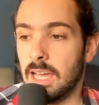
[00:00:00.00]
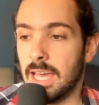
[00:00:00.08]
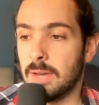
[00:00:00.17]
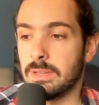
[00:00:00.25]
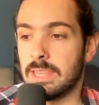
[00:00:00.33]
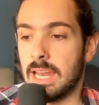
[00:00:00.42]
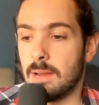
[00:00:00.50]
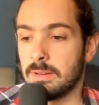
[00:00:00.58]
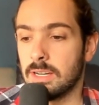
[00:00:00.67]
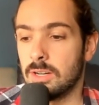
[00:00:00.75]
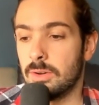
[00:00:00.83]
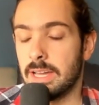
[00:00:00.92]
And with that, I'm
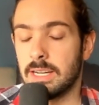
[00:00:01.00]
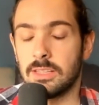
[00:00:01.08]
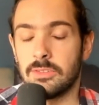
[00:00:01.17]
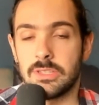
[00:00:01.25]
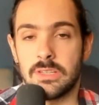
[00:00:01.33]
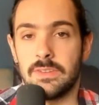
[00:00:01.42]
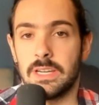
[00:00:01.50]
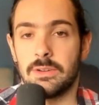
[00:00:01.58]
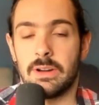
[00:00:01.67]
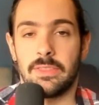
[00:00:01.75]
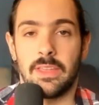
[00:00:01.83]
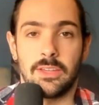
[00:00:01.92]
going to go ahead and close this video
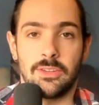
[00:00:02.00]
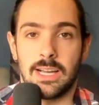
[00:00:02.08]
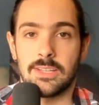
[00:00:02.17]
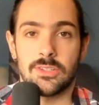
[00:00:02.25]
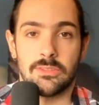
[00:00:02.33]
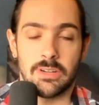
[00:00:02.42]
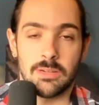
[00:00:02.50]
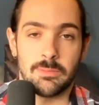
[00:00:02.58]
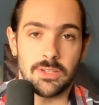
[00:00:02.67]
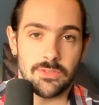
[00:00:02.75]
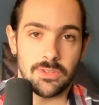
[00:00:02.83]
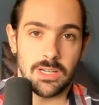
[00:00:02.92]
out. Thank you guys so very
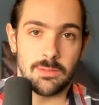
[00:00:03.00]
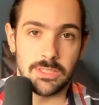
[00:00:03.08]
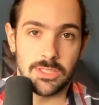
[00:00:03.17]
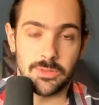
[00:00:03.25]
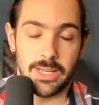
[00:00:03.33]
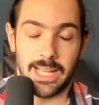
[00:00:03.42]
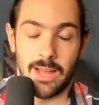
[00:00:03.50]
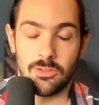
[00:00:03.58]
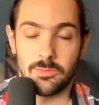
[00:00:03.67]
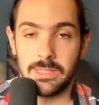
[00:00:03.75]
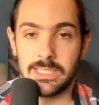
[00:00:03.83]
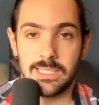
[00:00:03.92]
much for coming to hang out
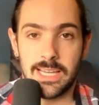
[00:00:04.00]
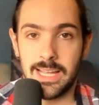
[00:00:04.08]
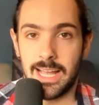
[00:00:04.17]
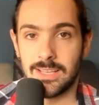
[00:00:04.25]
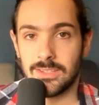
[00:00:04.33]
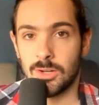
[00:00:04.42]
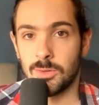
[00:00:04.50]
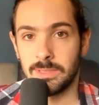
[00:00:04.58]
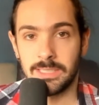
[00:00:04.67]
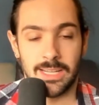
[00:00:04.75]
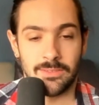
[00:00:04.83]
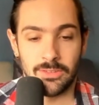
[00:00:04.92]
with me today. As
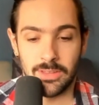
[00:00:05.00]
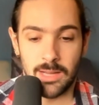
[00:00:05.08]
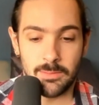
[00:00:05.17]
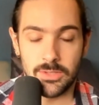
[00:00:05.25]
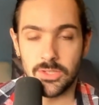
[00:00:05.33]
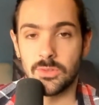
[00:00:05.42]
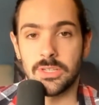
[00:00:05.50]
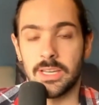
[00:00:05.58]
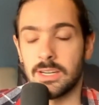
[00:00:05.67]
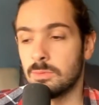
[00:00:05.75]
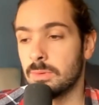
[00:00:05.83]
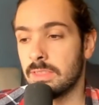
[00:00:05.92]
always, everything I'm
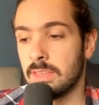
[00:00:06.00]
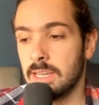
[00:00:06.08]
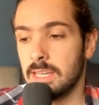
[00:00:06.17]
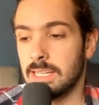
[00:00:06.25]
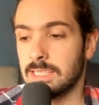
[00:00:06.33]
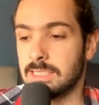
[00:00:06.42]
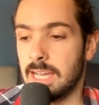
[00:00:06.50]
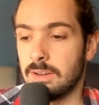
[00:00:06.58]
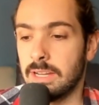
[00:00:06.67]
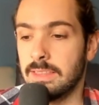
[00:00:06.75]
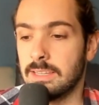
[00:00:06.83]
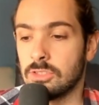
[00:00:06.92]
associated with is down
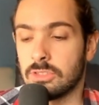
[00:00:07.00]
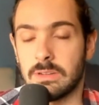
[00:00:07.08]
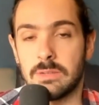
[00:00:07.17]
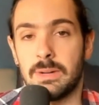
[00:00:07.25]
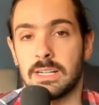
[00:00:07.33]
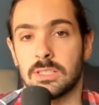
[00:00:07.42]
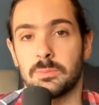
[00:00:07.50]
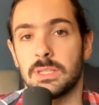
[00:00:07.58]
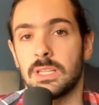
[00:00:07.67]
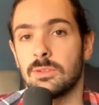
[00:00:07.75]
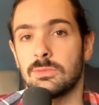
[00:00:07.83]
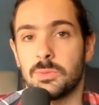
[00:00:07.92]
in the description box
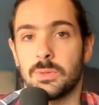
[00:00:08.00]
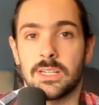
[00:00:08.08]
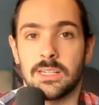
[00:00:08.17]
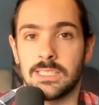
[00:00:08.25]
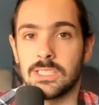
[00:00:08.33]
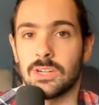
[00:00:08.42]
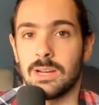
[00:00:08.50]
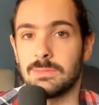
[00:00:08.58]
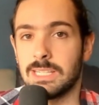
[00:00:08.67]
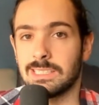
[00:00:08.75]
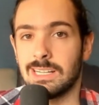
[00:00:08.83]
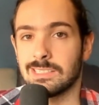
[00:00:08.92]
below. Twitter, Instagram,
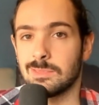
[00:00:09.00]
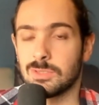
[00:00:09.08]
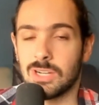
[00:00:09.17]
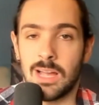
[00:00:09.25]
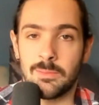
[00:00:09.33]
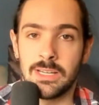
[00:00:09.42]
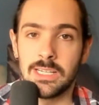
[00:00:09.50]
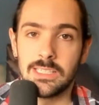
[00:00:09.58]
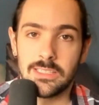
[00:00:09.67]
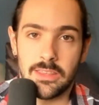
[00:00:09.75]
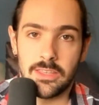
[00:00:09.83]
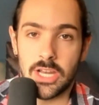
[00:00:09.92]
TikTok. Subscribe
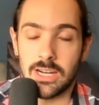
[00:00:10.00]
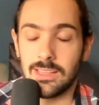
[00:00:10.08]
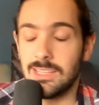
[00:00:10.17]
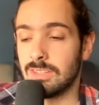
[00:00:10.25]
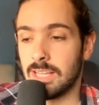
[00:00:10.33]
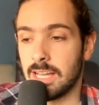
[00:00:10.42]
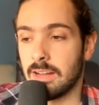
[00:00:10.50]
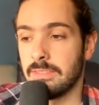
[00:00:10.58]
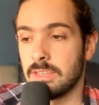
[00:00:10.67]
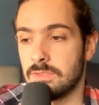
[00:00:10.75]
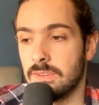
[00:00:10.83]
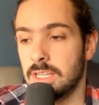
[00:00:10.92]
to the channel. Leave a like on
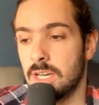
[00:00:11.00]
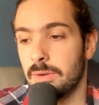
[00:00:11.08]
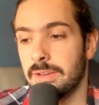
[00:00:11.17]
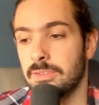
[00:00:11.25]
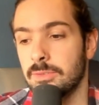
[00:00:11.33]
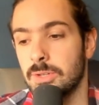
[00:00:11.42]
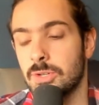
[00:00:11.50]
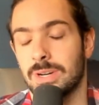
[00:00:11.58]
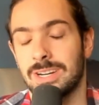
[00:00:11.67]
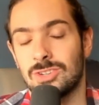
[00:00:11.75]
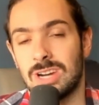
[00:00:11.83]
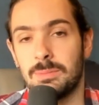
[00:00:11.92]
this video if you
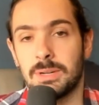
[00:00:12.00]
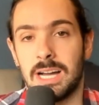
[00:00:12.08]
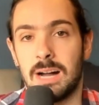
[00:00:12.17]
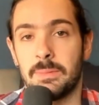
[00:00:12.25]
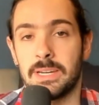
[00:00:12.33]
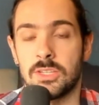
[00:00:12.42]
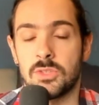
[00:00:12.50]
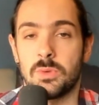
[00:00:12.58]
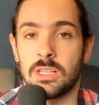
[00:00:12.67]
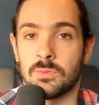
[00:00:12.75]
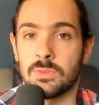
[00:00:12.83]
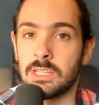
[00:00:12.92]
enjoyed it. Drop a comment as
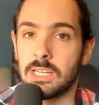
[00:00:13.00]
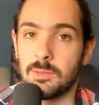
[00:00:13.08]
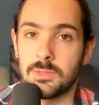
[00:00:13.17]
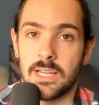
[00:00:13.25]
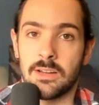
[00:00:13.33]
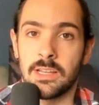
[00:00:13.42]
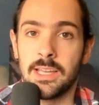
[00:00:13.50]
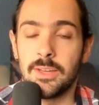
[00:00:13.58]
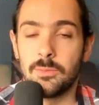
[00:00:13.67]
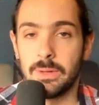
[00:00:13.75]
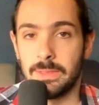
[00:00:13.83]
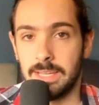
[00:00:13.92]
well. It really helps out
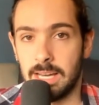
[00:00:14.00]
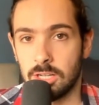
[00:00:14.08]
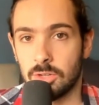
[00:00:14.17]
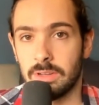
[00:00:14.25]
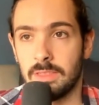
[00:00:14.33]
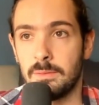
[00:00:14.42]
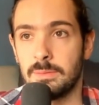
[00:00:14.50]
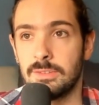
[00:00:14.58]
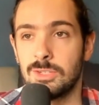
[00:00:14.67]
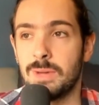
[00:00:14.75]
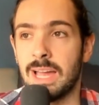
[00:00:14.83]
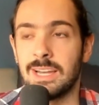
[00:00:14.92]
with the algorithm. If you
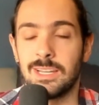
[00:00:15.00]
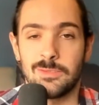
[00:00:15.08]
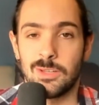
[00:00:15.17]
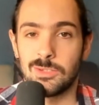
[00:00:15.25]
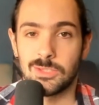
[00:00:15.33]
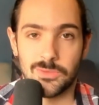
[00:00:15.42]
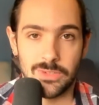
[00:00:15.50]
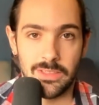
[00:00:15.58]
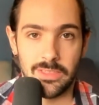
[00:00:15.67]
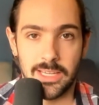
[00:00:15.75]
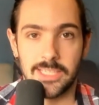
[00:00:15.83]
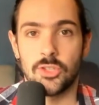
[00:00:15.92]
do any of those three
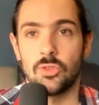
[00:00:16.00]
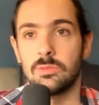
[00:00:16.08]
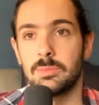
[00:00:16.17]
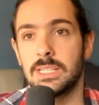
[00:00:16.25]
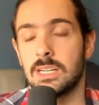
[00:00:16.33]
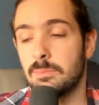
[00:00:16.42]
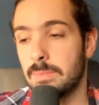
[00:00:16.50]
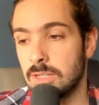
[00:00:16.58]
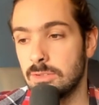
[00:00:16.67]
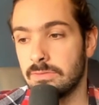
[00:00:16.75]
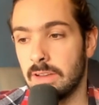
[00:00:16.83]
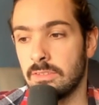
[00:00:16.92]
things, you will become my
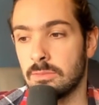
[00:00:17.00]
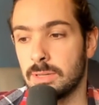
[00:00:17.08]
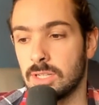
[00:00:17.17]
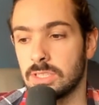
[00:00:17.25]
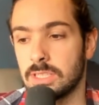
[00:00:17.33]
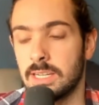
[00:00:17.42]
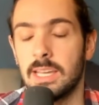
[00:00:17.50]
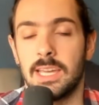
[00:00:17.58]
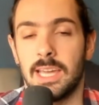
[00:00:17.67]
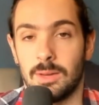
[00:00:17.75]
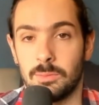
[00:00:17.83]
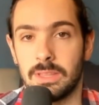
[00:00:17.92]
new favorite person.
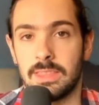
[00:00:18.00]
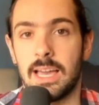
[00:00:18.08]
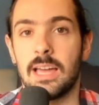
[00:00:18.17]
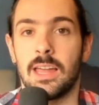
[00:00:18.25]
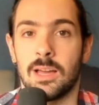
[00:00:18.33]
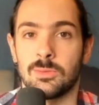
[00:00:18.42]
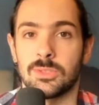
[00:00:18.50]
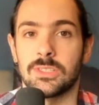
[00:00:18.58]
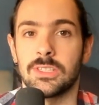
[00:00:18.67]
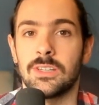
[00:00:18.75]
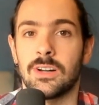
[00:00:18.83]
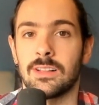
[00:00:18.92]
And with that, I will
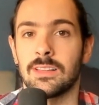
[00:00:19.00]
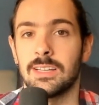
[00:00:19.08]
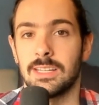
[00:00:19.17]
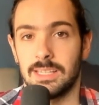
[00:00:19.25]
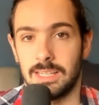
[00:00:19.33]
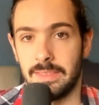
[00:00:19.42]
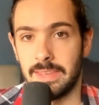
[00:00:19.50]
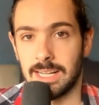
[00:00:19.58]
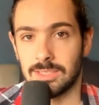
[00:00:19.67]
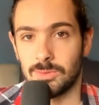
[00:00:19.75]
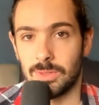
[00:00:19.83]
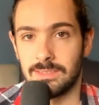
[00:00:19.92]
see y'all in the
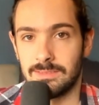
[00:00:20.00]
next one.